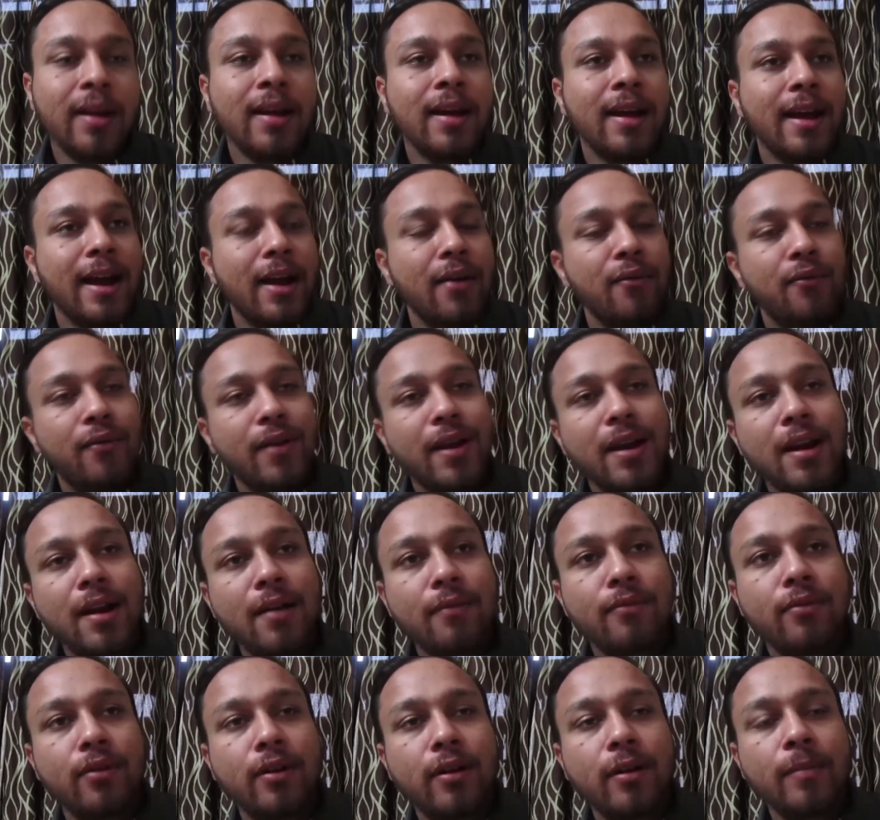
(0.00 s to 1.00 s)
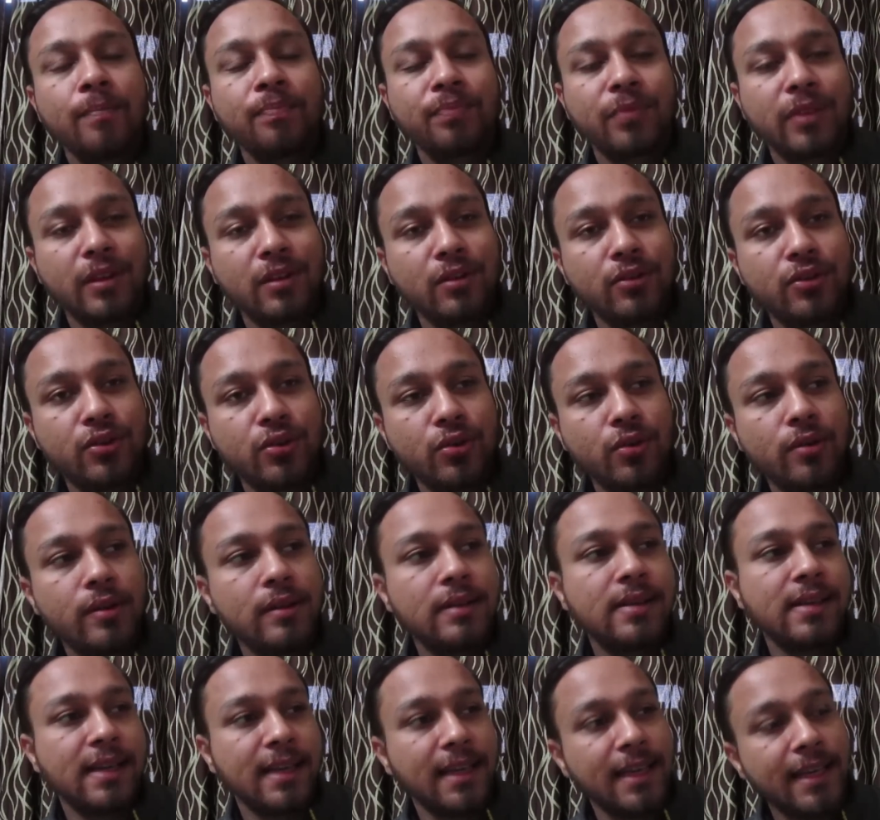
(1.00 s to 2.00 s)
and whenever you choose
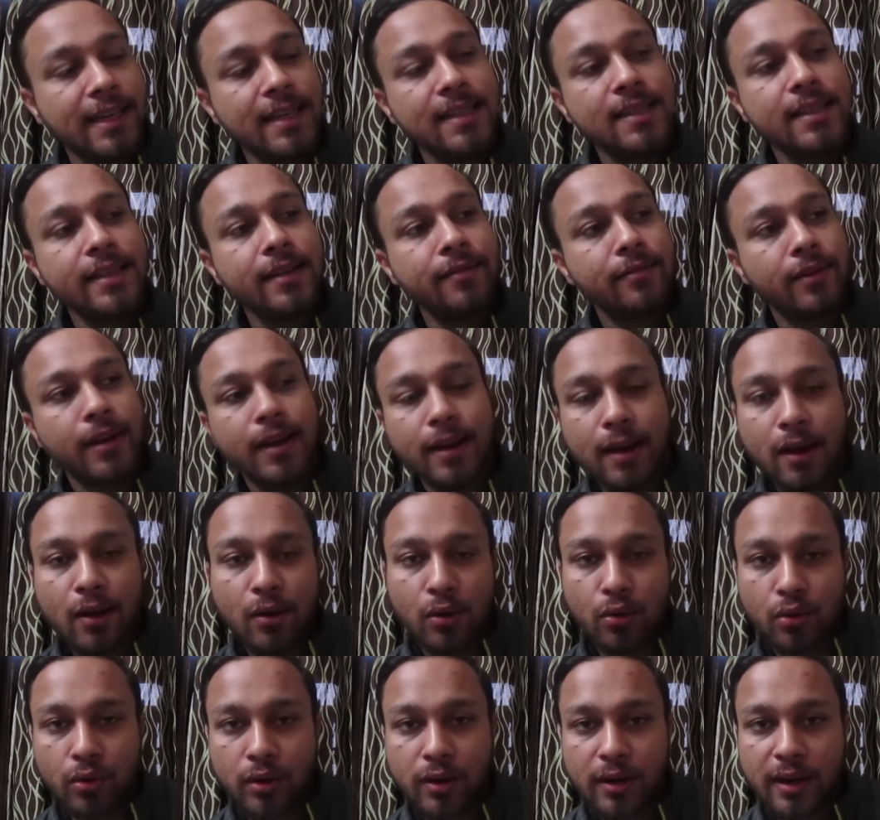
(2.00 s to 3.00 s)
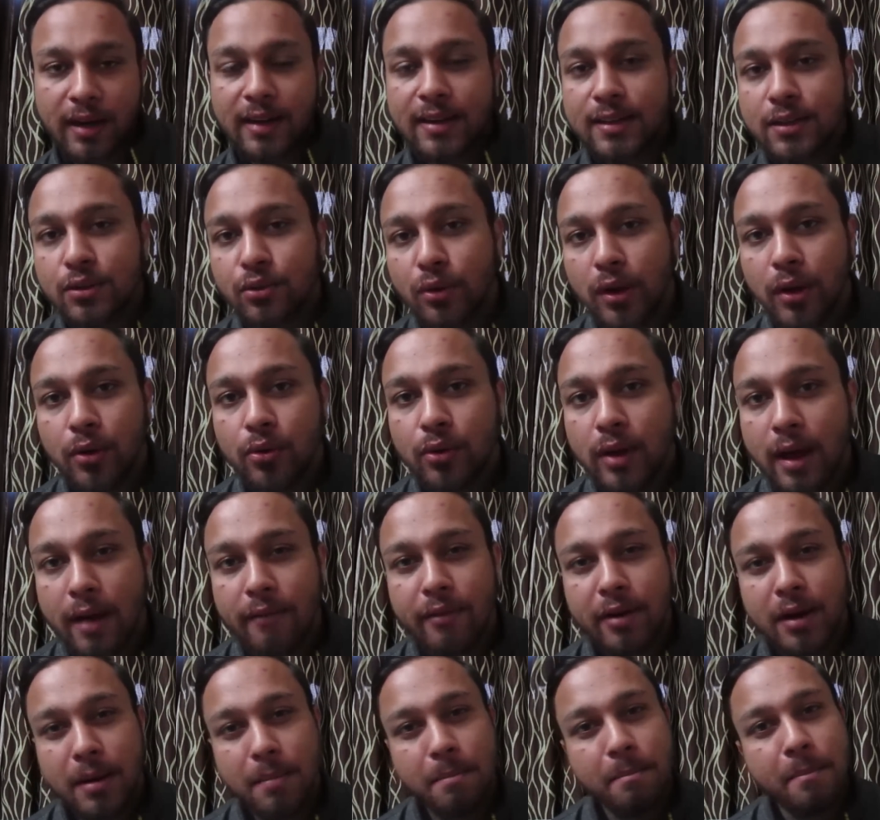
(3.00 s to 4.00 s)
the easy way out it is going to have
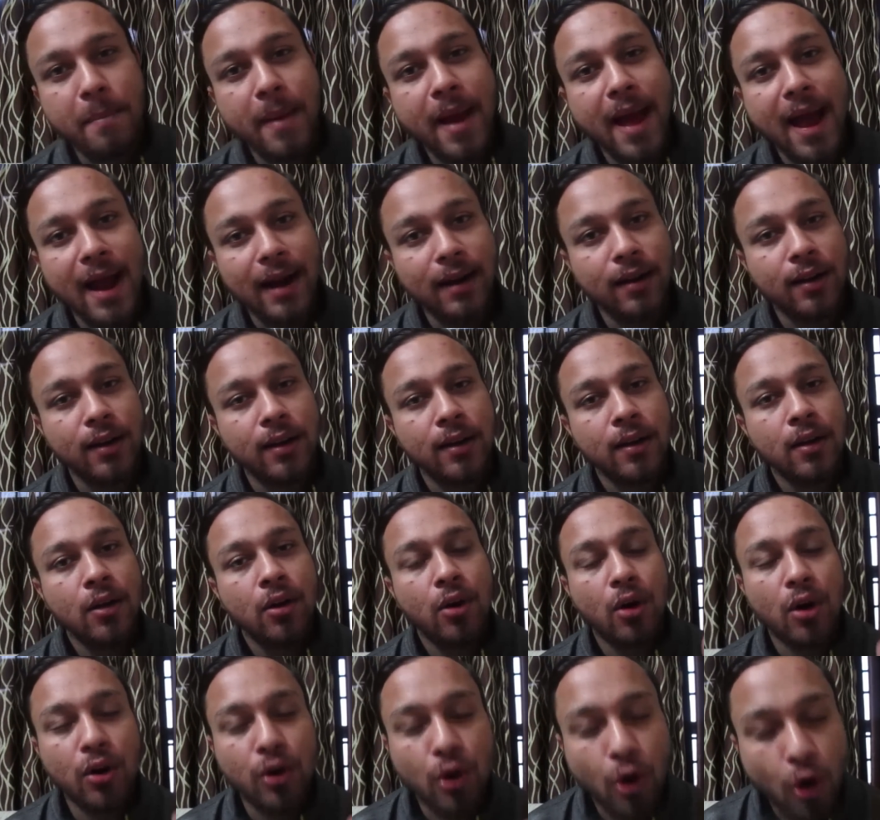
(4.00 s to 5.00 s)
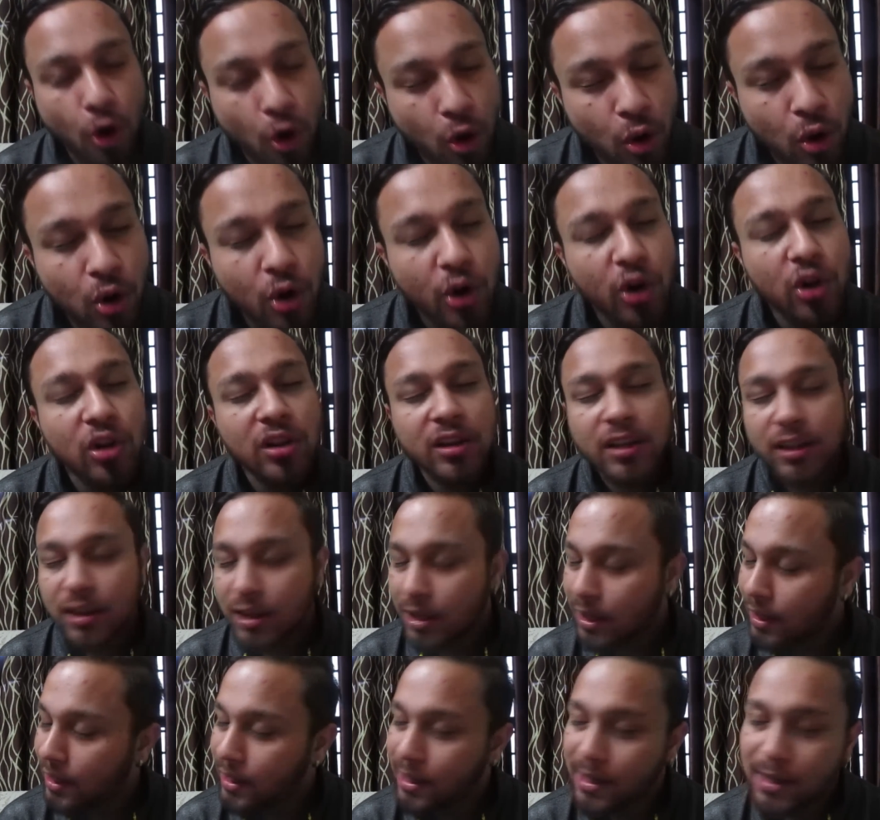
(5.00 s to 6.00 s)
an impact on all the
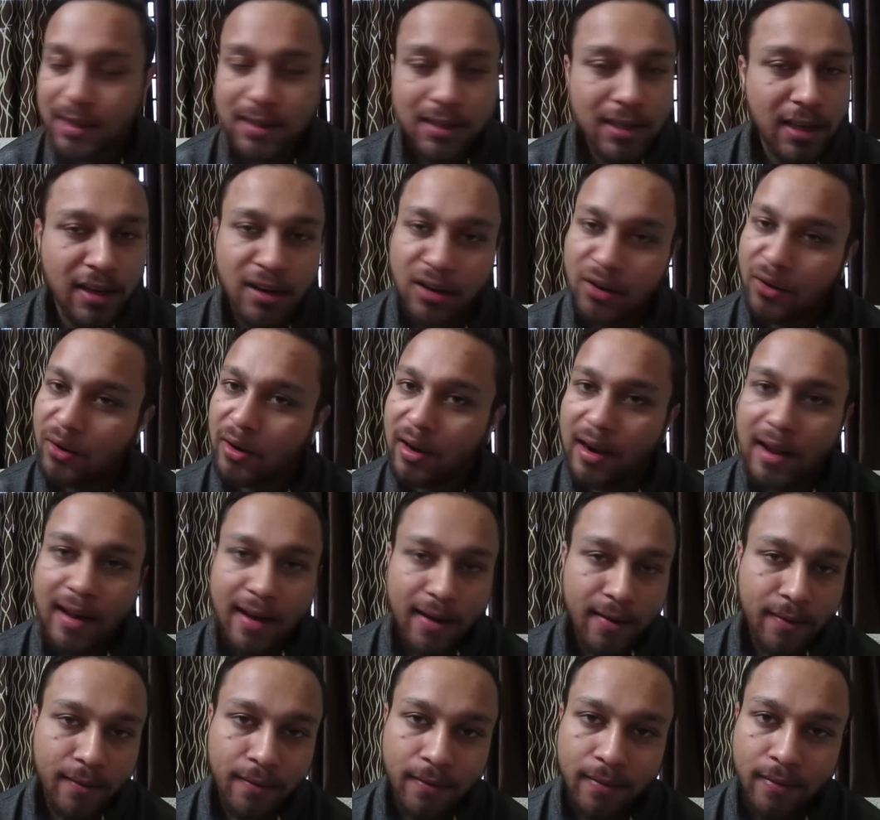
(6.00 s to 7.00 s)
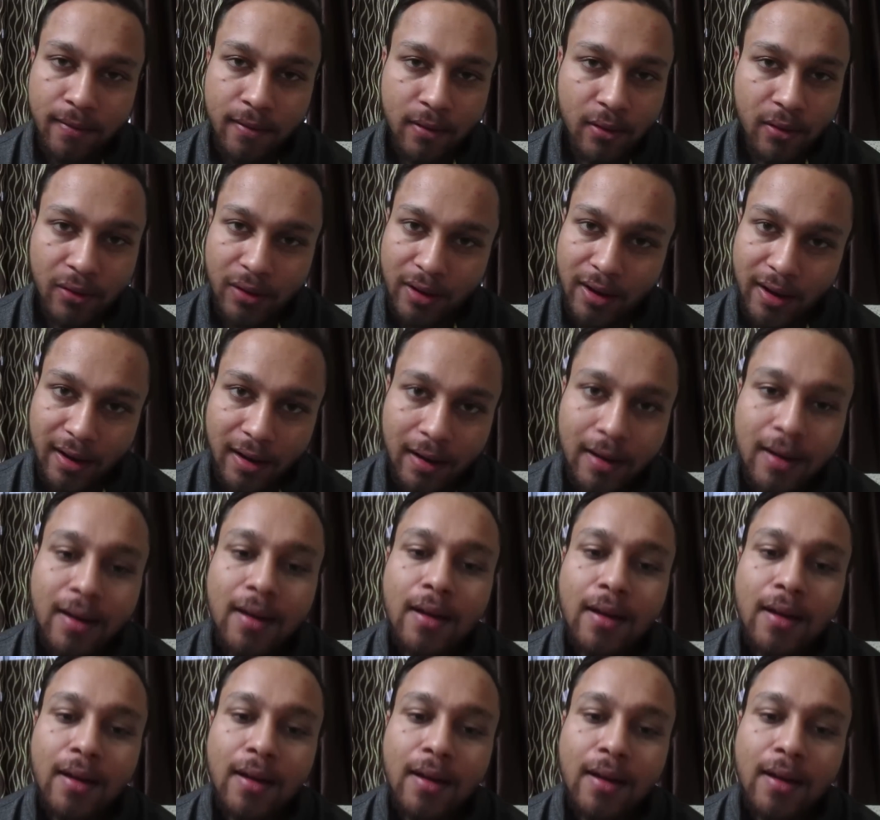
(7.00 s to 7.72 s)
things in your life okay